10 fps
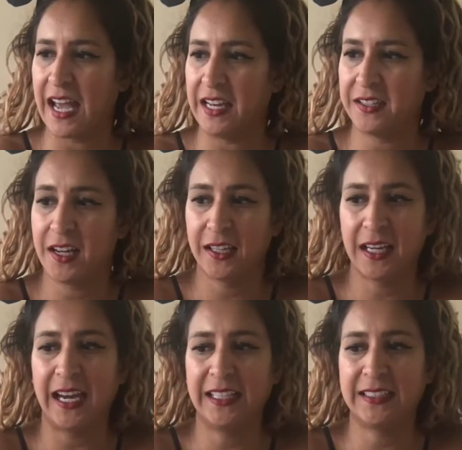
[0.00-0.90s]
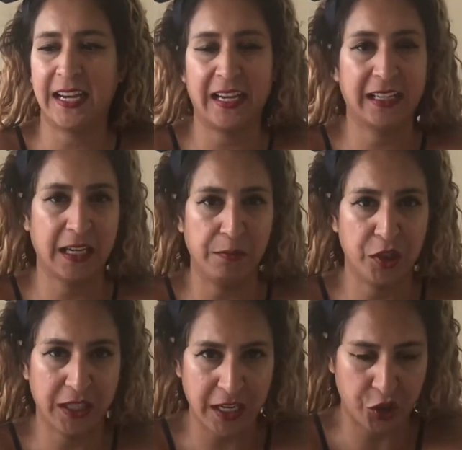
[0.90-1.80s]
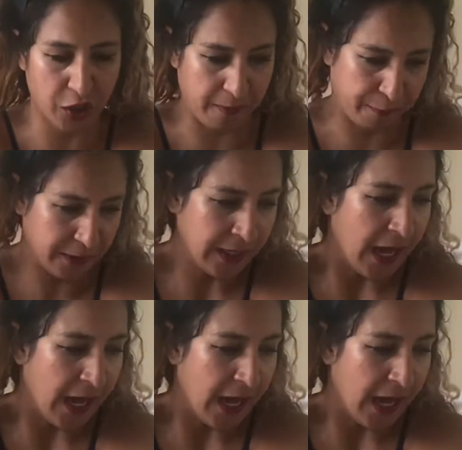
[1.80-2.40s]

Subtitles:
and Tang Kimchi Ketchup.